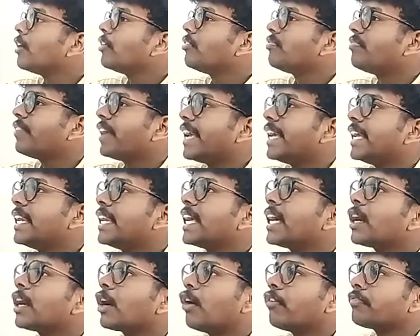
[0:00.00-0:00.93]

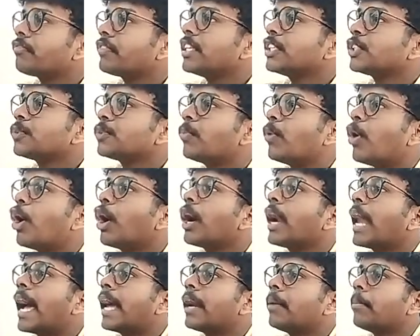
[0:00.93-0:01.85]
Failure of the small
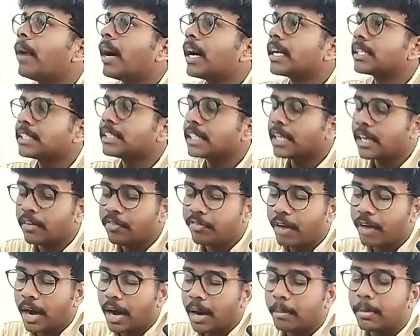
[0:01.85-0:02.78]
and marginal
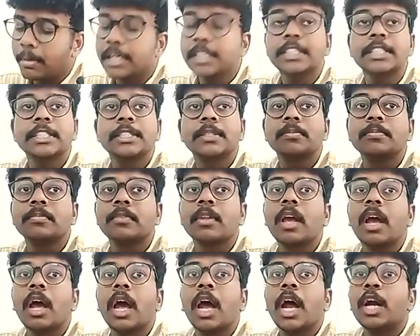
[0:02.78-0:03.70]
farmers
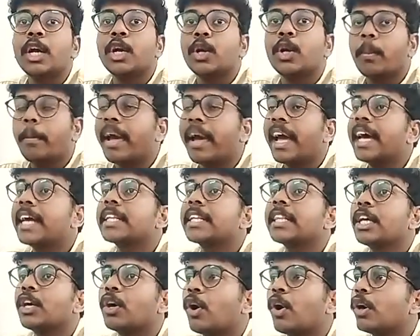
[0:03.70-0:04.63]
to bear
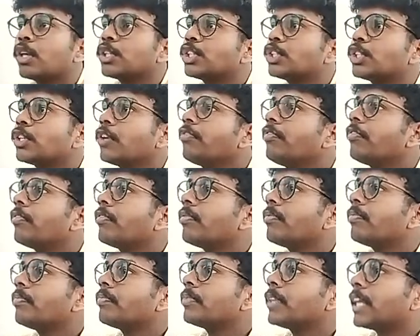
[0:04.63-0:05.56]
the cost of
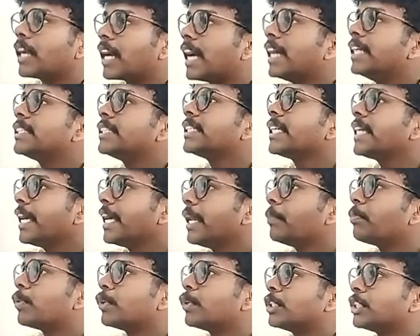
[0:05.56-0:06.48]
the rising
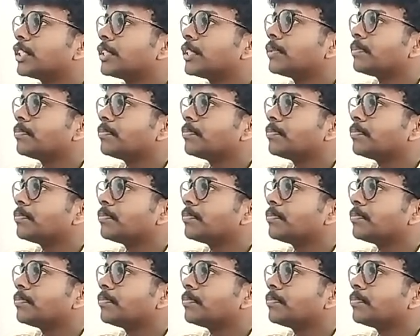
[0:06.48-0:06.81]
inputs.